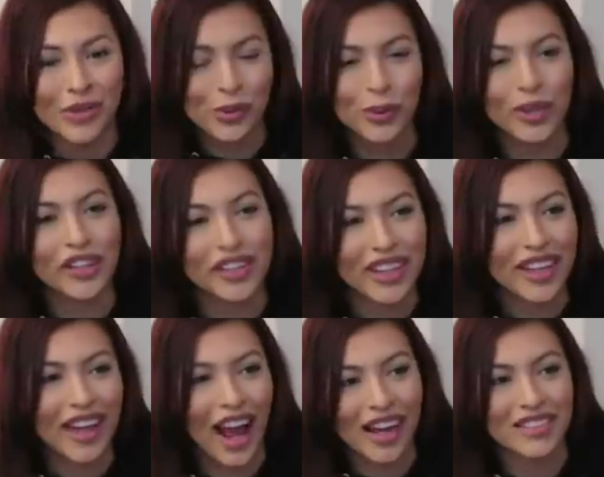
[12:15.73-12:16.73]
to
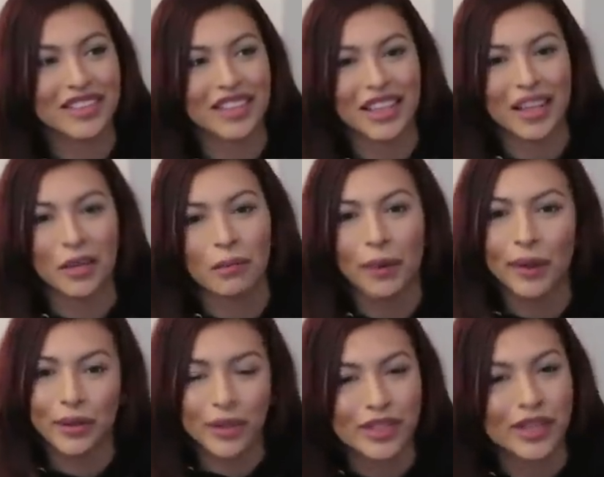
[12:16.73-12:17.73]
Lucky and asking him,
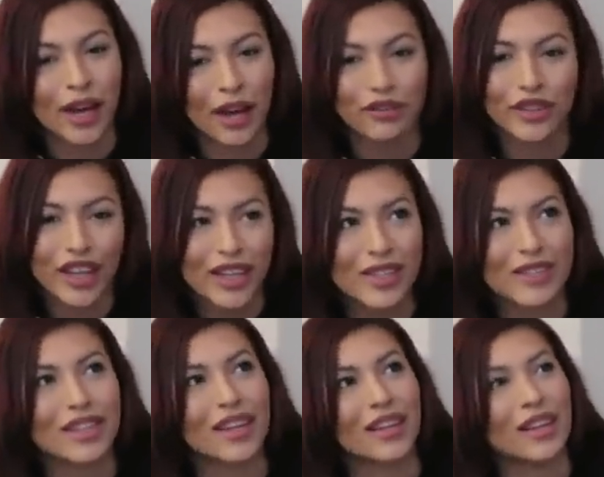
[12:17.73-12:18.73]
like, does he have
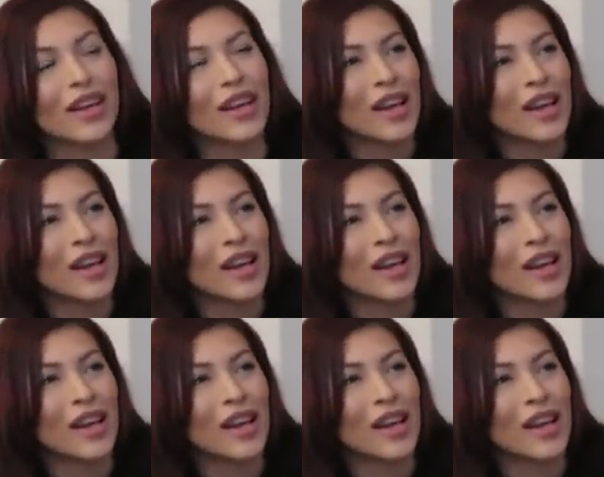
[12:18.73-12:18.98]
kids? And